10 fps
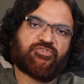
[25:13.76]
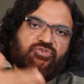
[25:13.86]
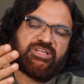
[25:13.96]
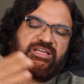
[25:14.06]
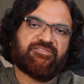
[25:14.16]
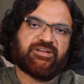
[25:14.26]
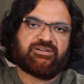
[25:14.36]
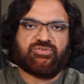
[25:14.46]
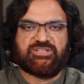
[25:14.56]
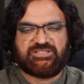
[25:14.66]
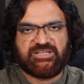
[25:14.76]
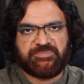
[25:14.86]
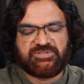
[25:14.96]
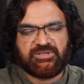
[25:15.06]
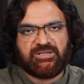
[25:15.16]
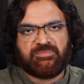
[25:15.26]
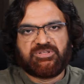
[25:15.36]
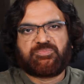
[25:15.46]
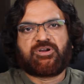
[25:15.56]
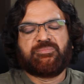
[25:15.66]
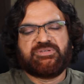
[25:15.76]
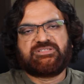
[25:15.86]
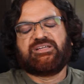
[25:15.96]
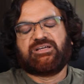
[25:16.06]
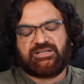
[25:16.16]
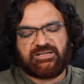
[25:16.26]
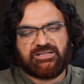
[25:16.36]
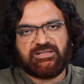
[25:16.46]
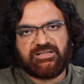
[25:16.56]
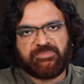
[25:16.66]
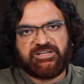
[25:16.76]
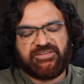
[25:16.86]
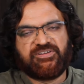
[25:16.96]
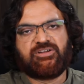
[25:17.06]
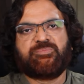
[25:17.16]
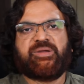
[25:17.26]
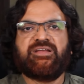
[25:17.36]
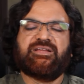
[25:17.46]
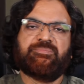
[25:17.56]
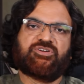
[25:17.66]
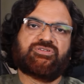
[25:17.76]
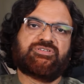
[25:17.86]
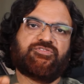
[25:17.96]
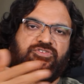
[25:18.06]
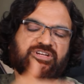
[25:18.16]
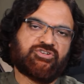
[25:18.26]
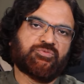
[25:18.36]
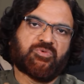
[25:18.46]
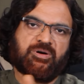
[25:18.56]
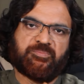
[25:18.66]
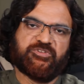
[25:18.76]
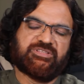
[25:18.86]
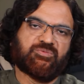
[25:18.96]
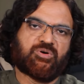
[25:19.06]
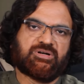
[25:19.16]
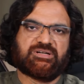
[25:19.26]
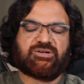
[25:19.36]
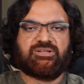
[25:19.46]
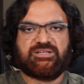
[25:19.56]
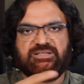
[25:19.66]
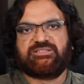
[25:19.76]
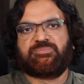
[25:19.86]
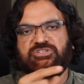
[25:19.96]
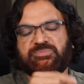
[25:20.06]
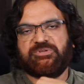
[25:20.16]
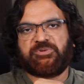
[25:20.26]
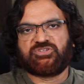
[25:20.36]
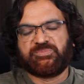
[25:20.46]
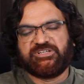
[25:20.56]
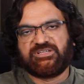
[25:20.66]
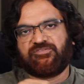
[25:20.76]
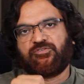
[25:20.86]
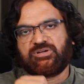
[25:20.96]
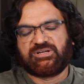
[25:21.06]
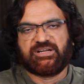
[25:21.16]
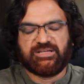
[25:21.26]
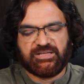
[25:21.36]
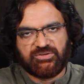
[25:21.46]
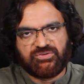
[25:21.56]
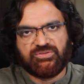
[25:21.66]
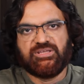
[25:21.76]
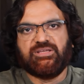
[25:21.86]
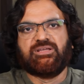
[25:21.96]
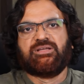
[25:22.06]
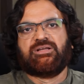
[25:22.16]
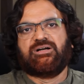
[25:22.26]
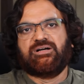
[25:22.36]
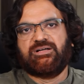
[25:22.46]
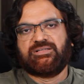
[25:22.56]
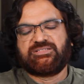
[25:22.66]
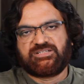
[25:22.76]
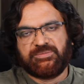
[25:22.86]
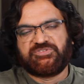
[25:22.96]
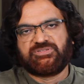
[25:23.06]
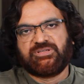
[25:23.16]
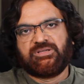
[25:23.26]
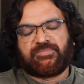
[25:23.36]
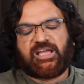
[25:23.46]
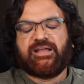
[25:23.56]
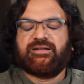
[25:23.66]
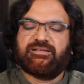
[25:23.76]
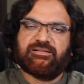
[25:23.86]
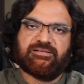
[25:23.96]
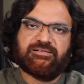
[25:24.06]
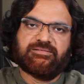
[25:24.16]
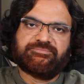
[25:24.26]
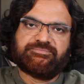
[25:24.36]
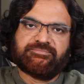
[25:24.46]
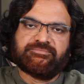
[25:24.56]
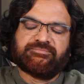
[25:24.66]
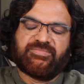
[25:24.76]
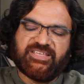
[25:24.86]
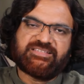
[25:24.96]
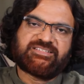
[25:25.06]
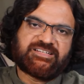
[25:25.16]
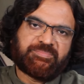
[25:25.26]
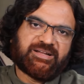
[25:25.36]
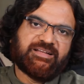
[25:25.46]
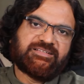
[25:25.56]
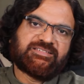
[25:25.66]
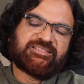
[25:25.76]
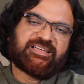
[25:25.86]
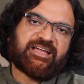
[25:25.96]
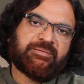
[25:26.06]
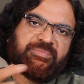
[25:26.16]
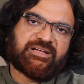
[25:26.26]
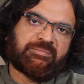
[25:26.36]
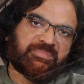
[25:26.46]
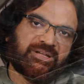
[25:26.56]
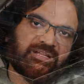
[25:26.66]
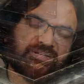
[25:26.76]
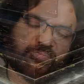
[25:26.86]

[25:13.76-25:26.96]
floating effect to the steps. But the problem is they are a little bit difficult to maintain, because if you tend to mop with the water and all that, there is a possibility of water getting into the strips. And these strip lights can be combined